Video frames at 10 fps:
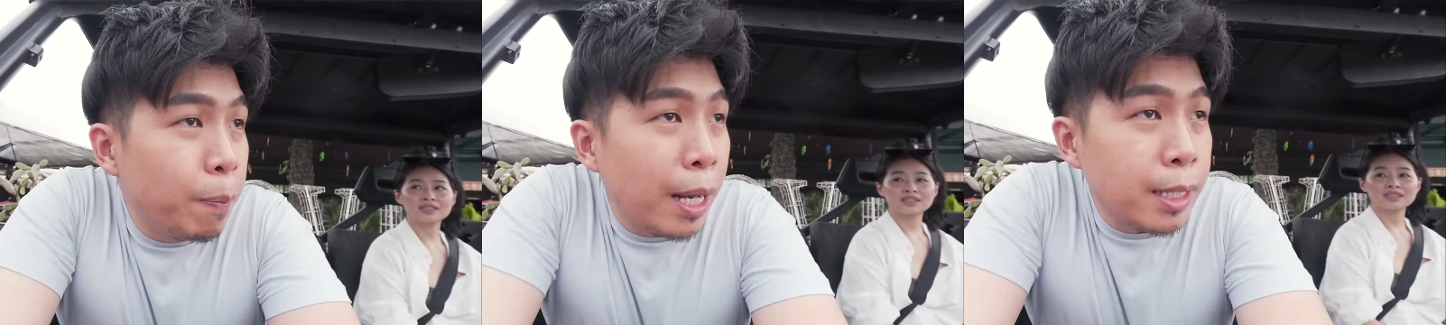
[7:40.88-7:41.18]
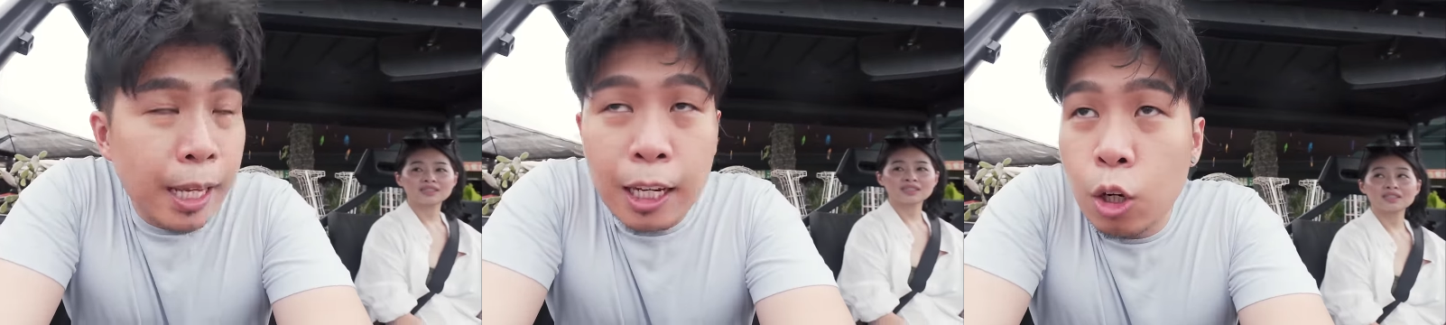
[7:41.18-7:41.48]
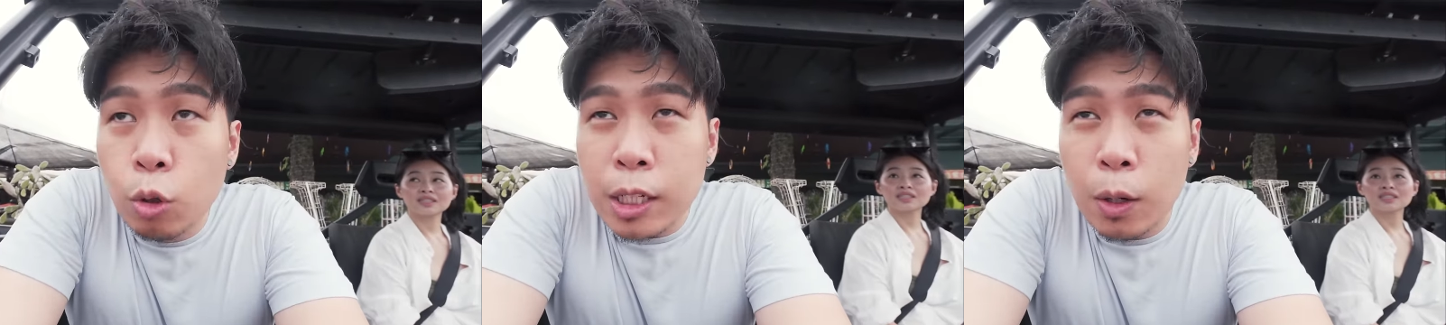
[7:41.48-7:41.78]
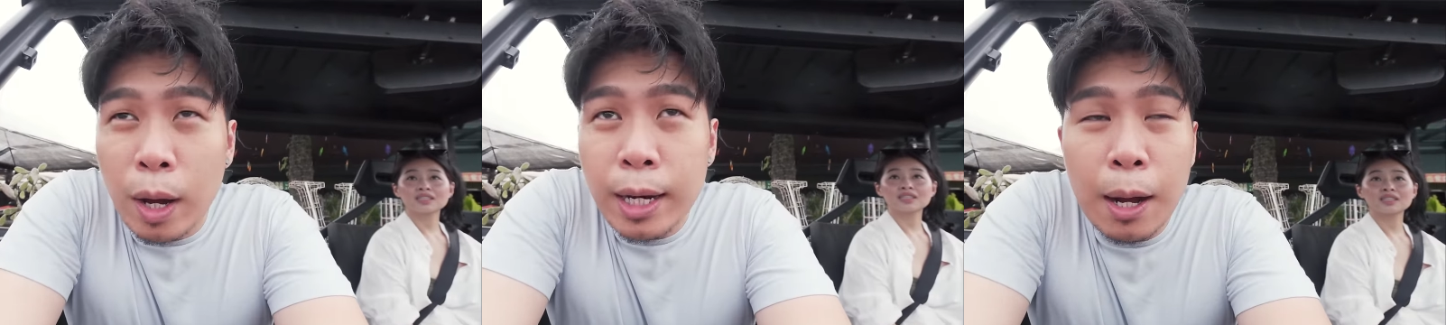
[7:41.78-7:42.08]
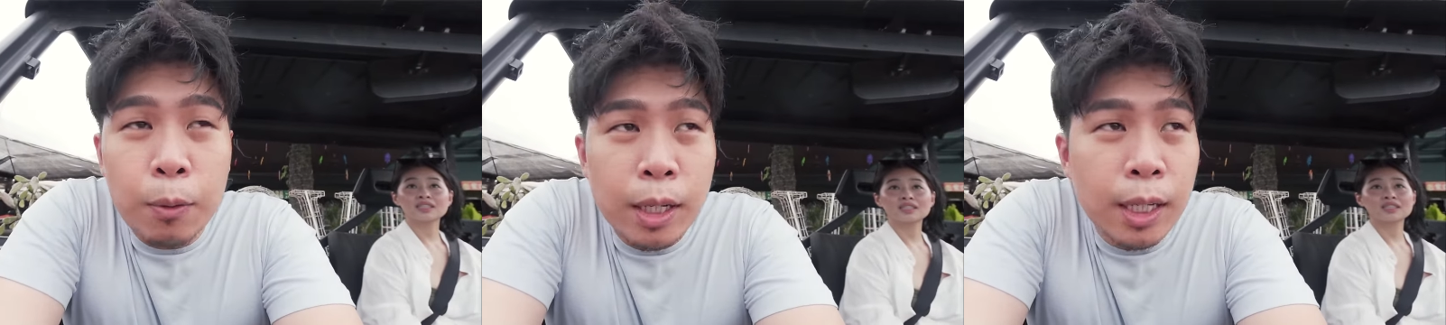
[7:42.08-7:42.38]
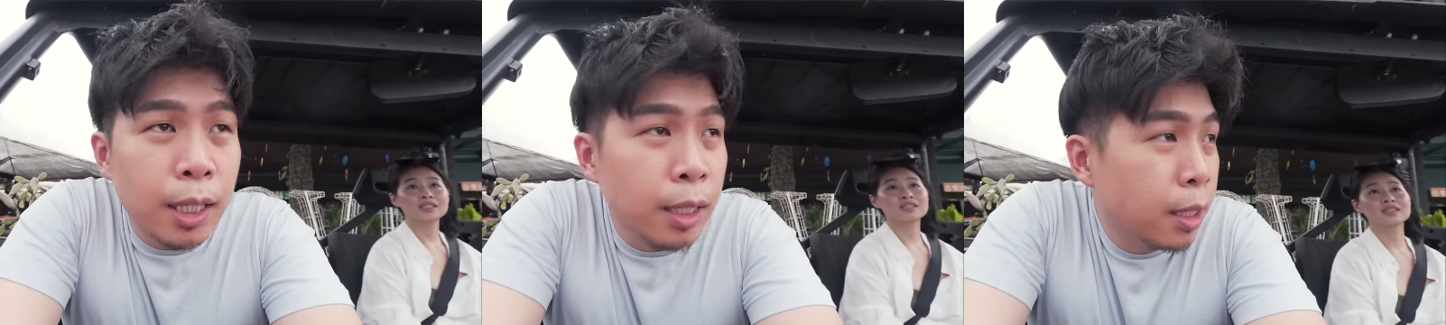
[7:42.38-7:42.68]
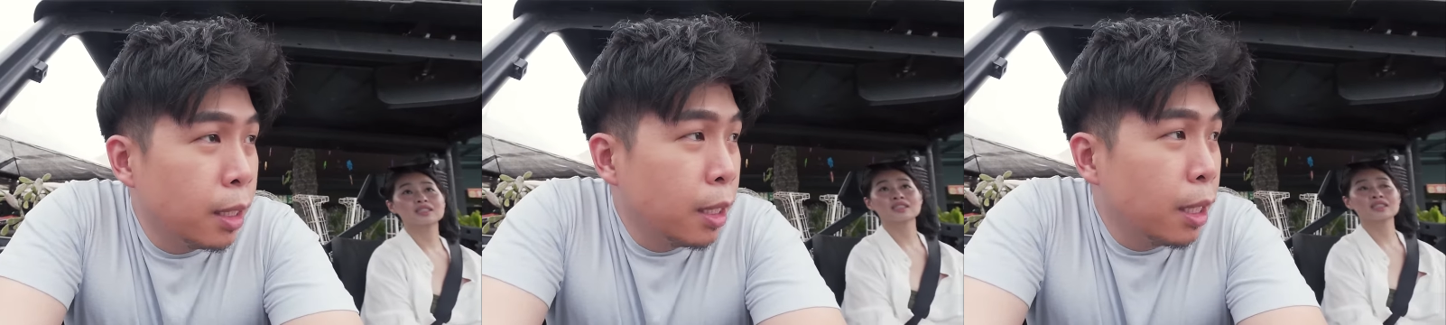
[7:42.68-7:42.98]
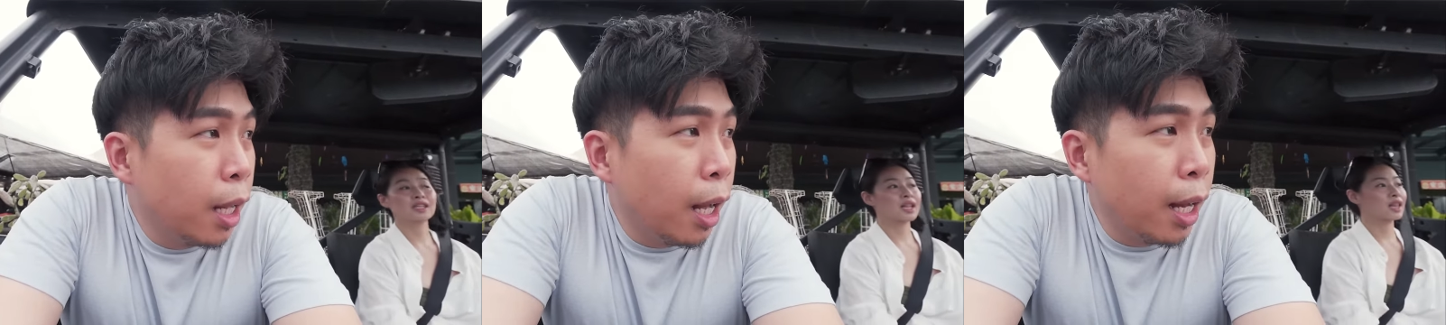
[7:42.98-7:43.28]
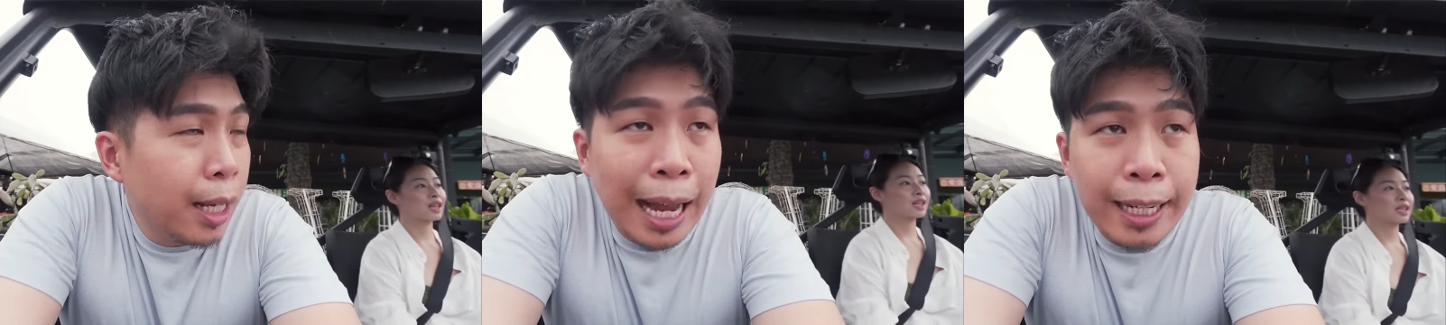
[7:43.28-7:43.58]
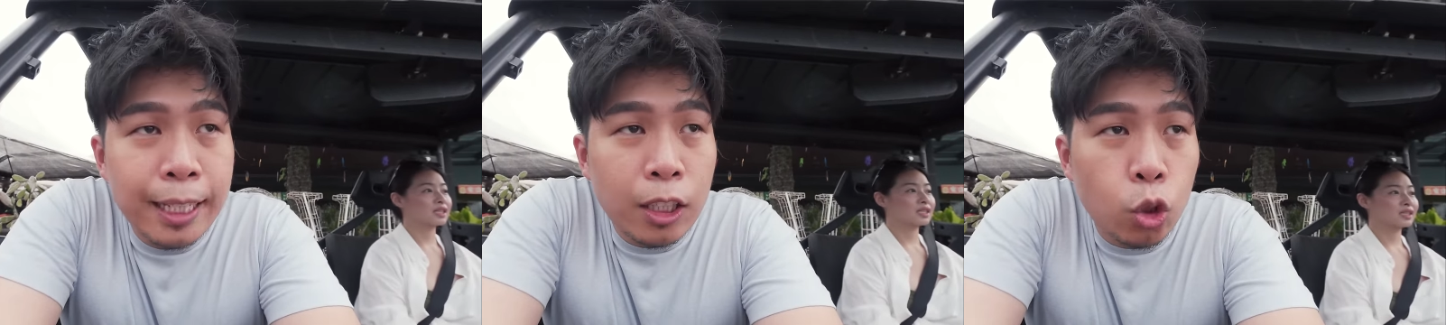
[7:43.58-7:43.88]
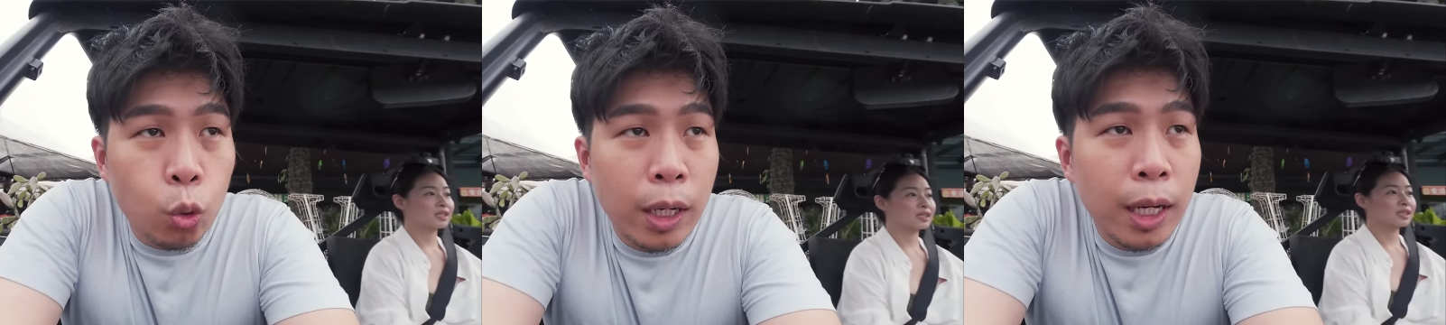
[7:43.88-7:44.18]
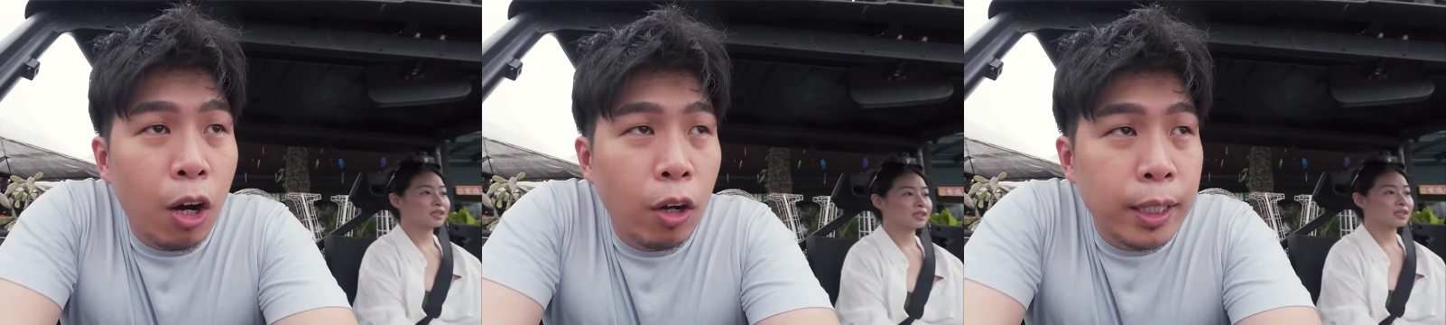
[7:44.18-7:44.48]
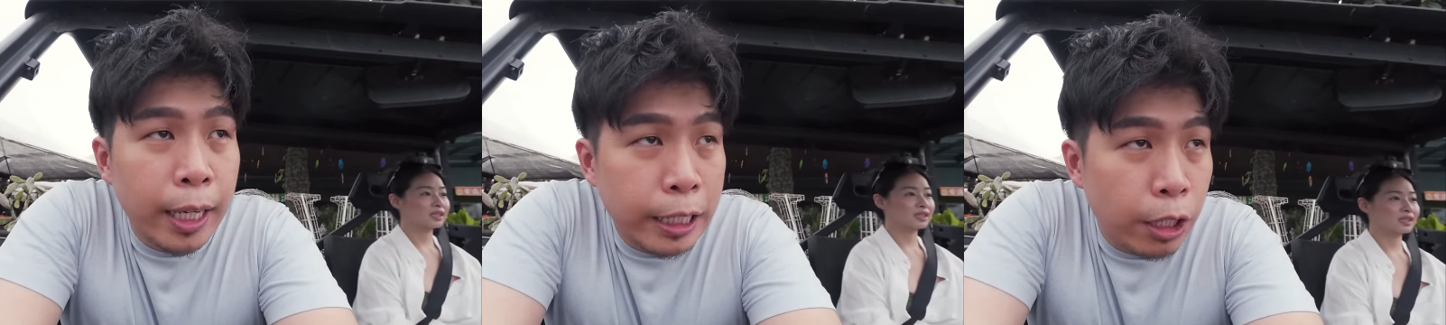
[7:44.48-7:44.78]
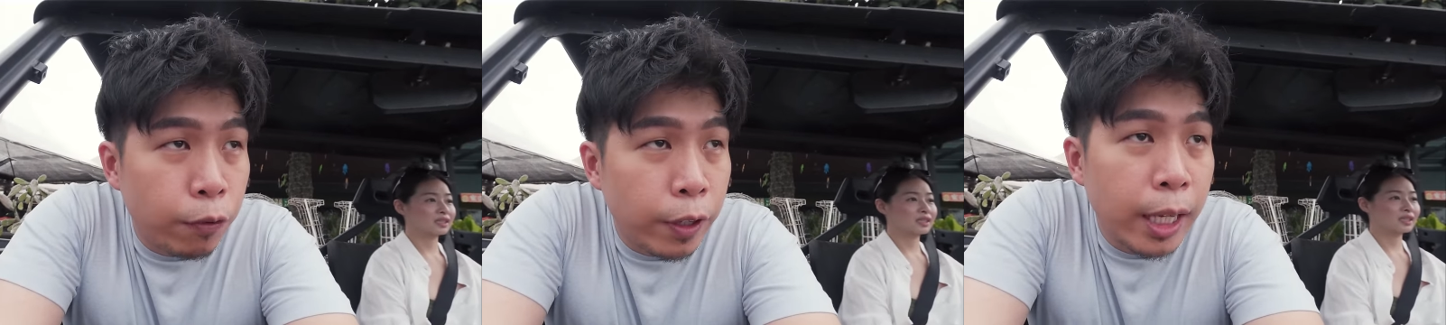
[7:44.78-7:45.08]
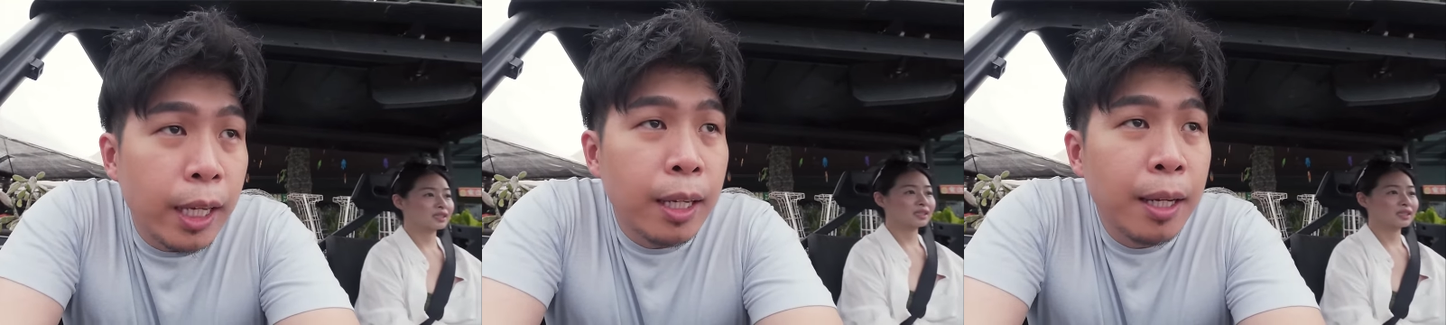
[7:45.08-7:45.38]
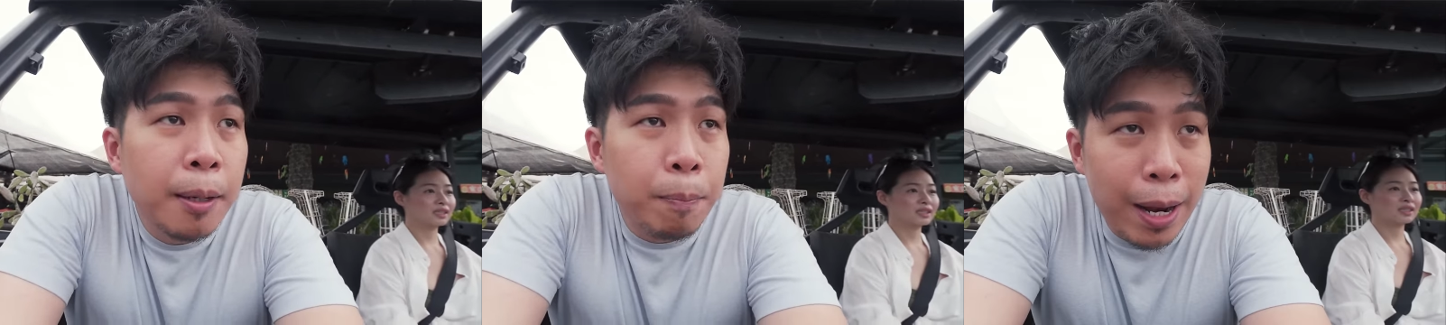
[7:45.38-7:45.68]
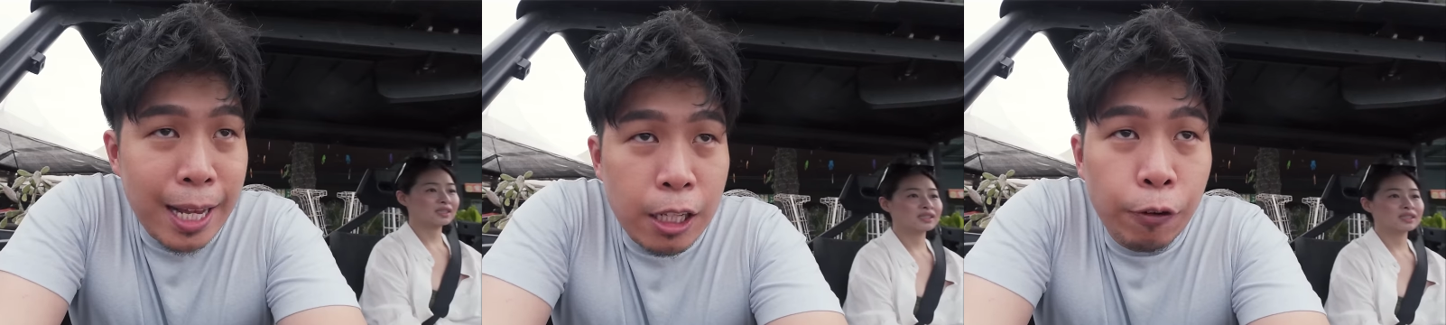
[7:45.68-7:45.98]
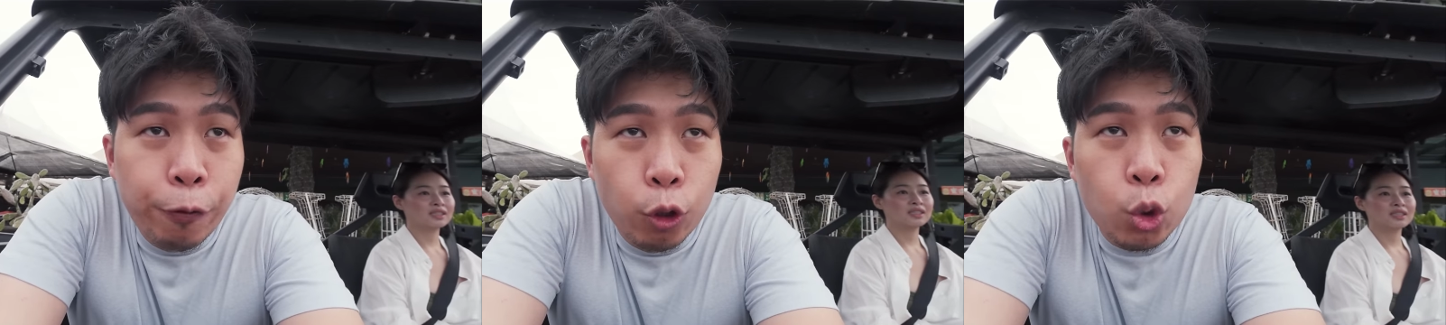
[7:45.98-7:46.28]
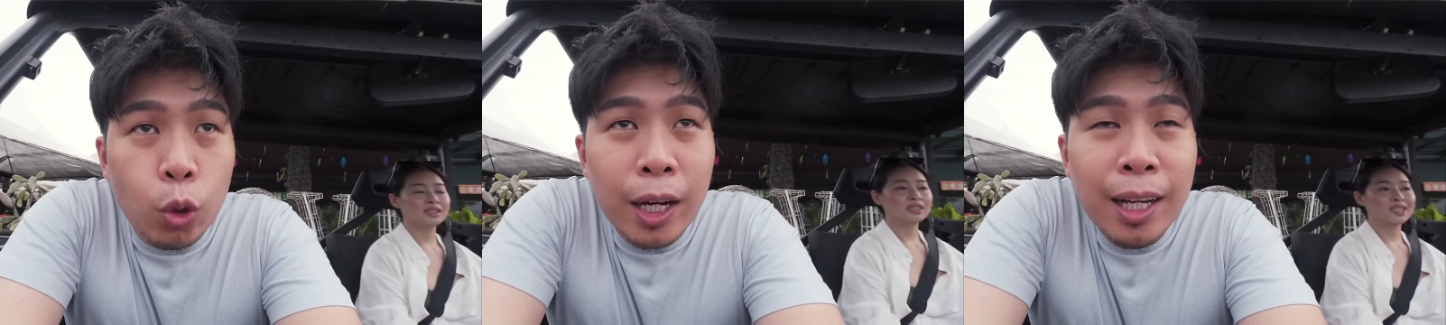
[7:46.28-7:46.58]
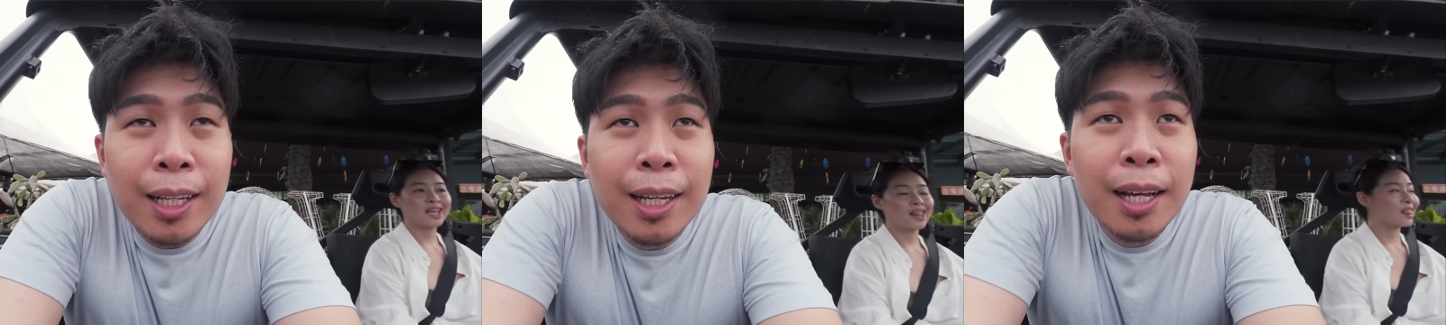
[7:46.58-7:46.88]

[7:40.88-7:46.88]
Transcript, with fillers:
Speaker 1: bucks. That includes a 1-hour guided tour on the ATV, plus a food tour,